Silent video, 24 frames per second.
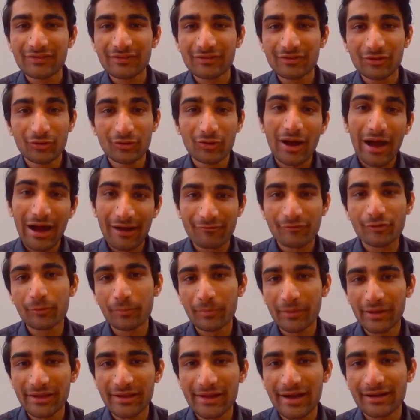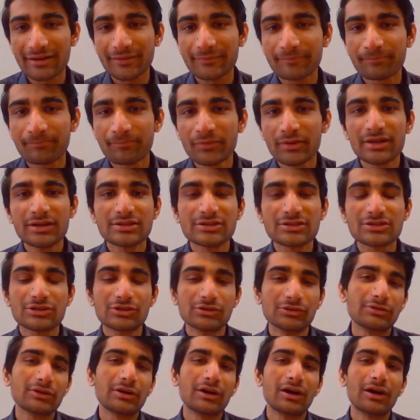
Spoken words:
you have to pay that. So